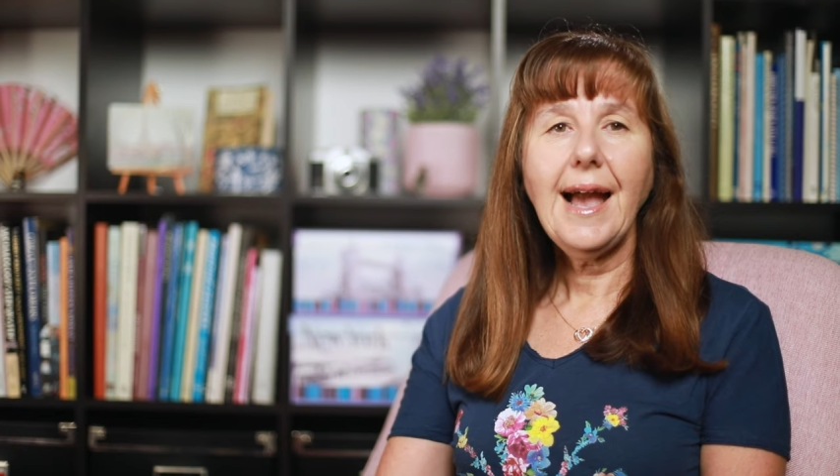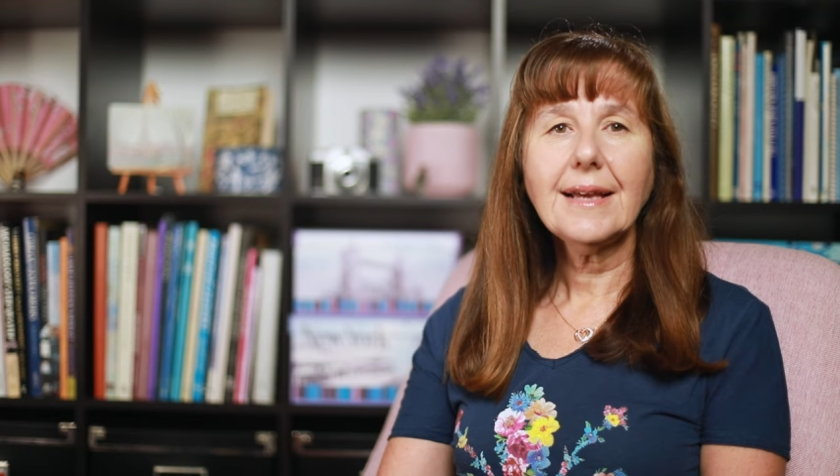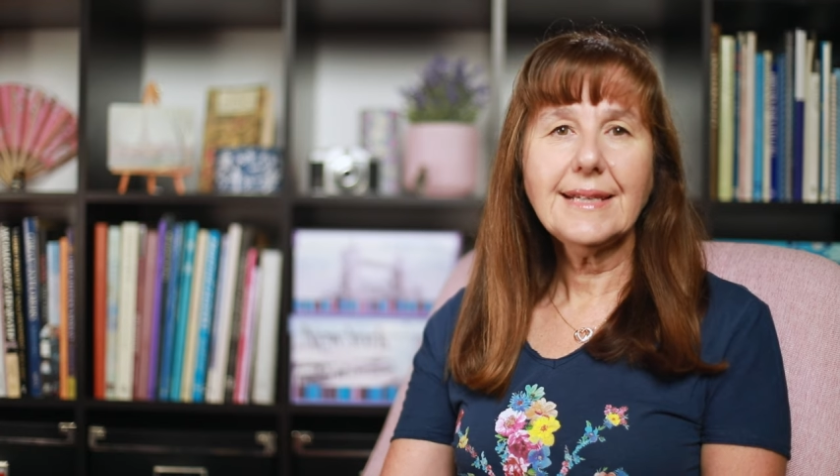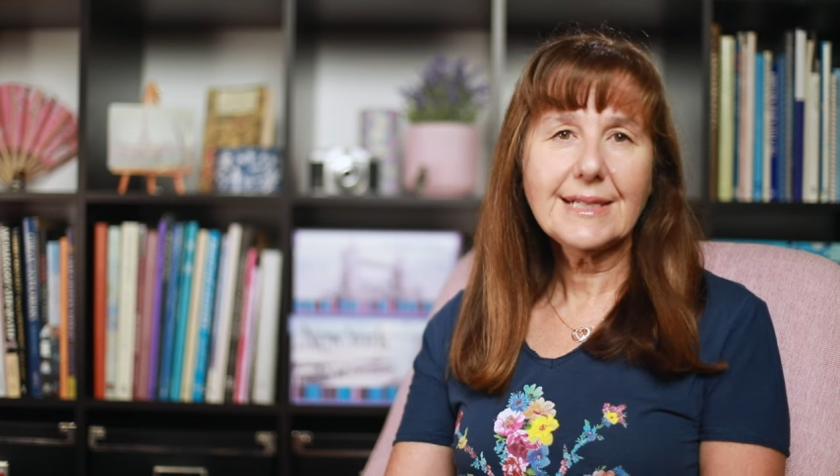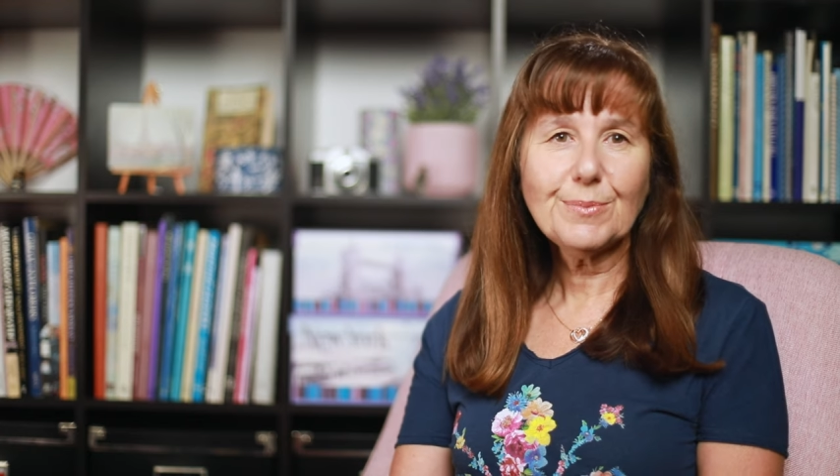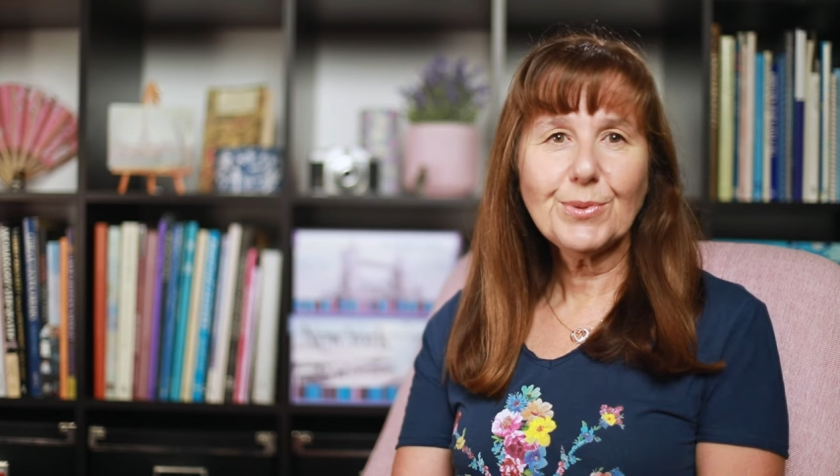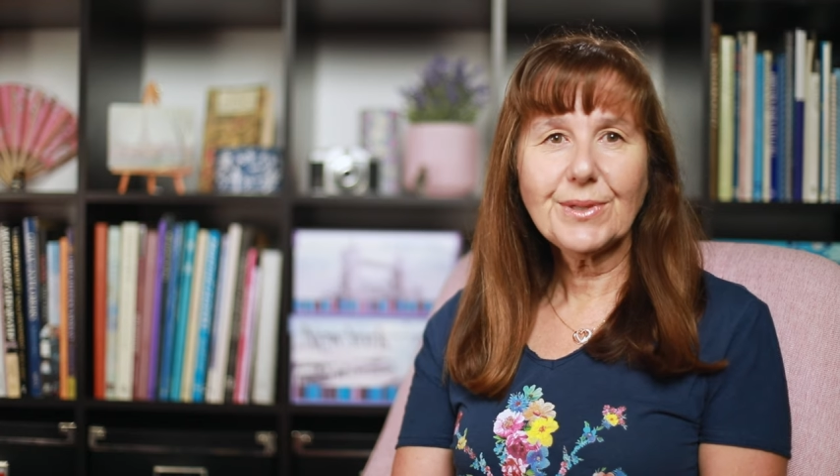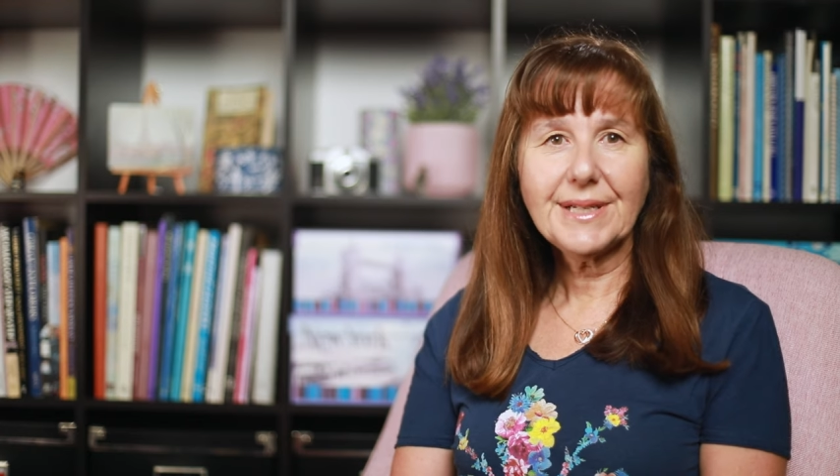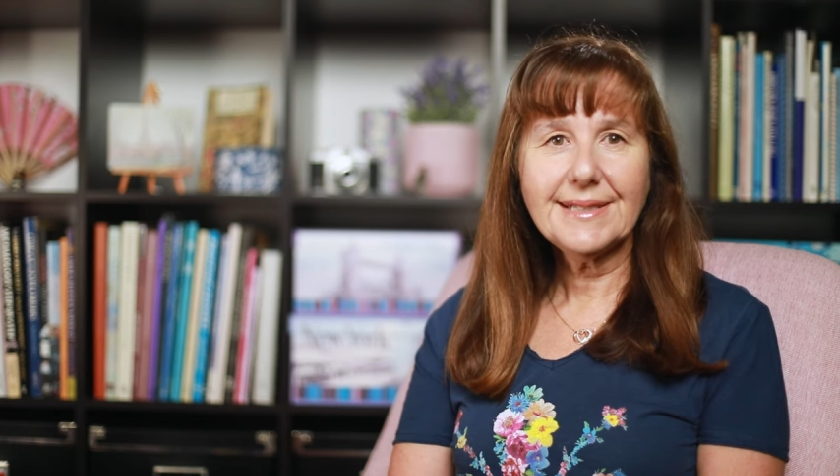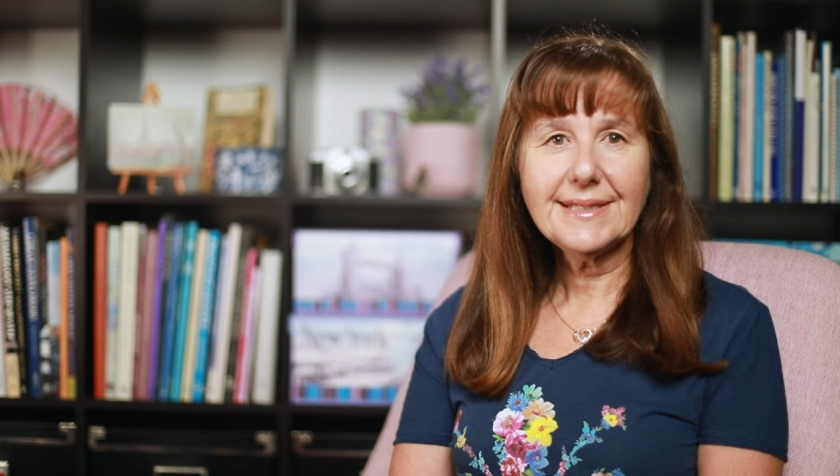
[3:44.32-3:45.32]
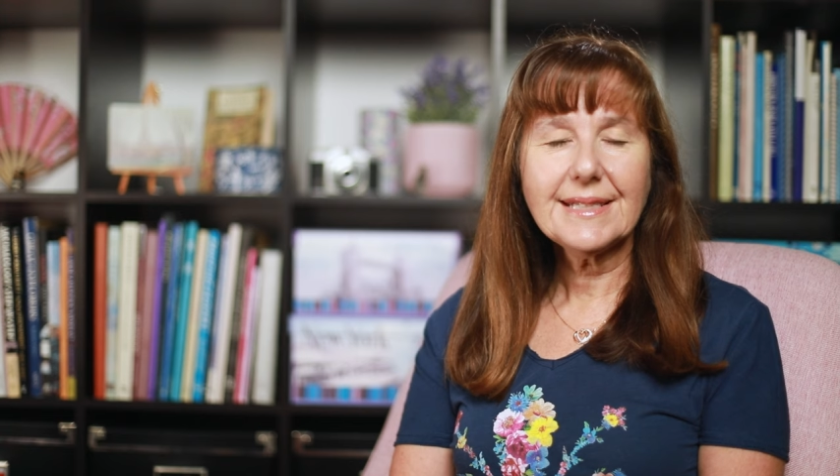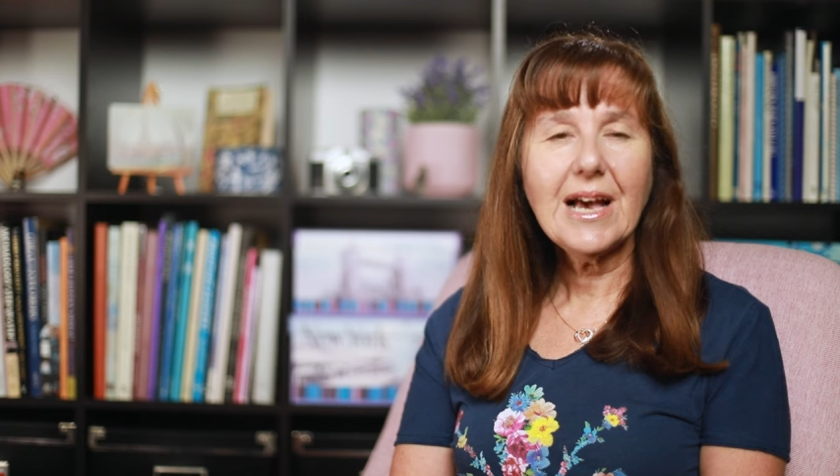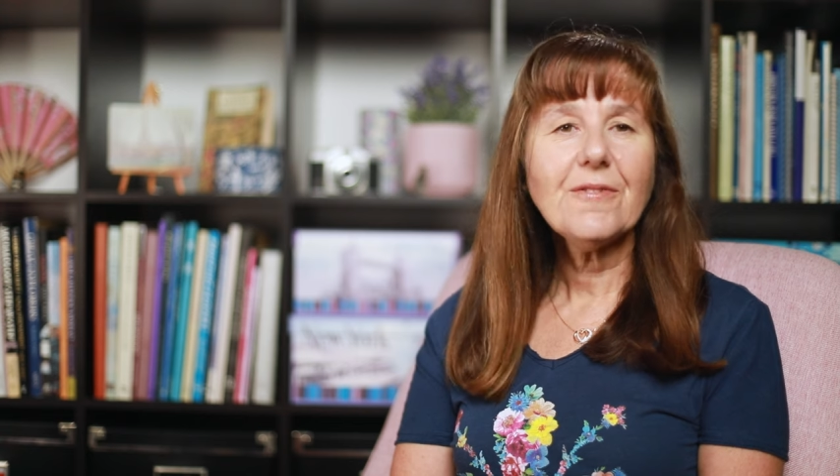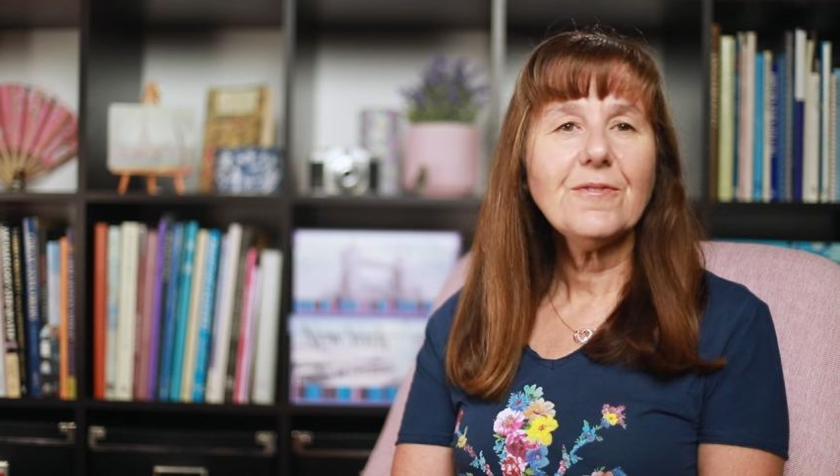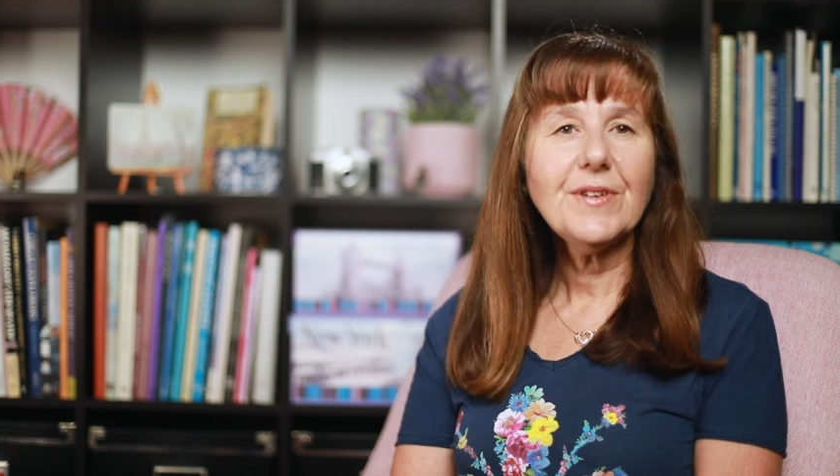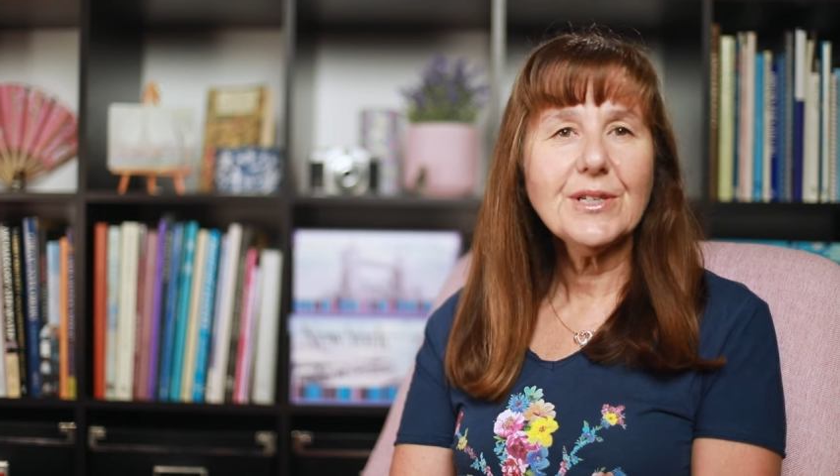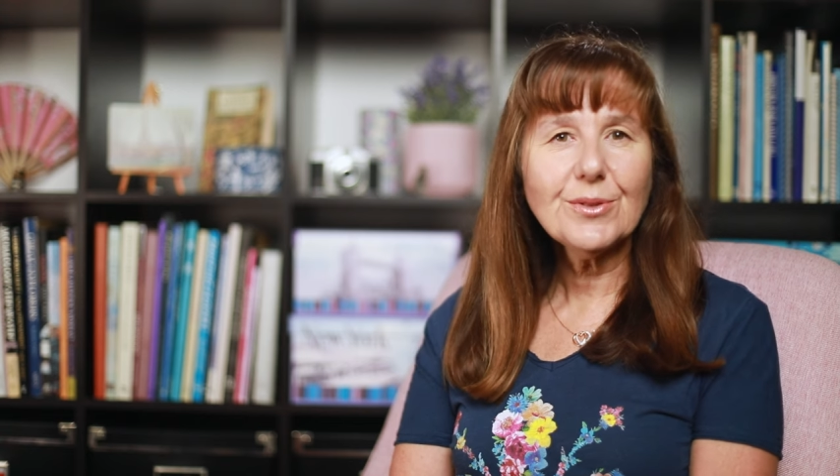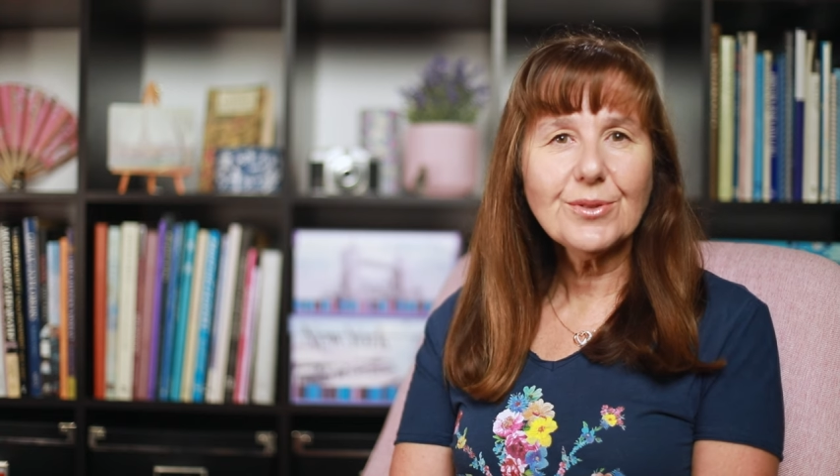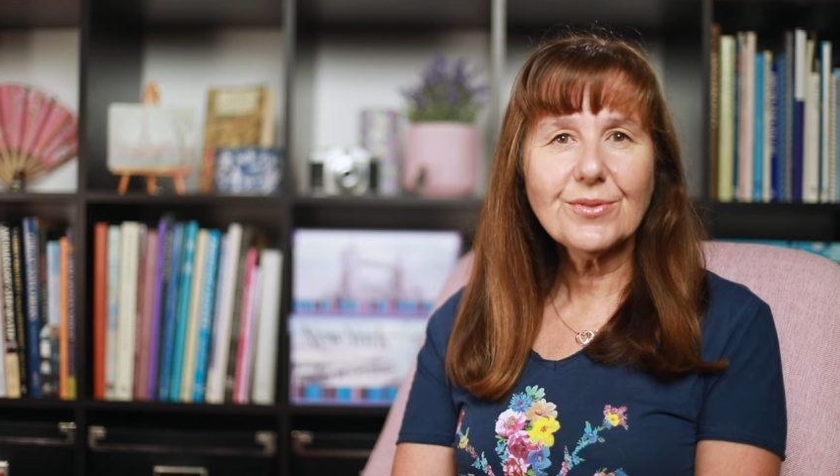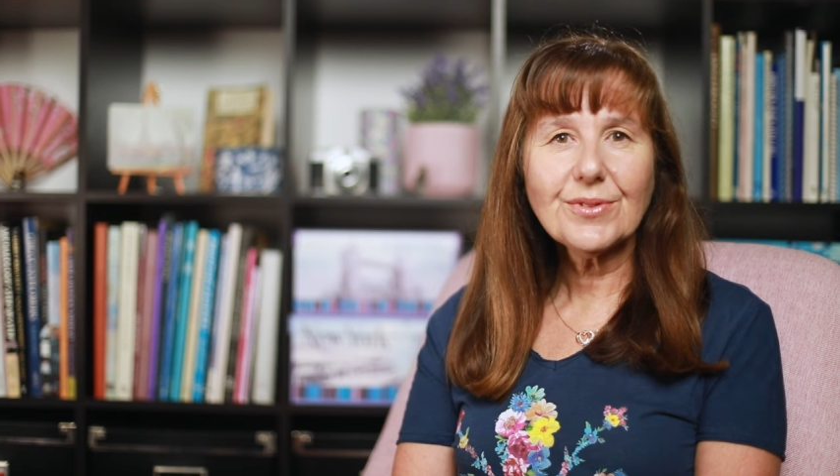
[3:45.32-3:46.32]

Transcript: Our next book is a feel-good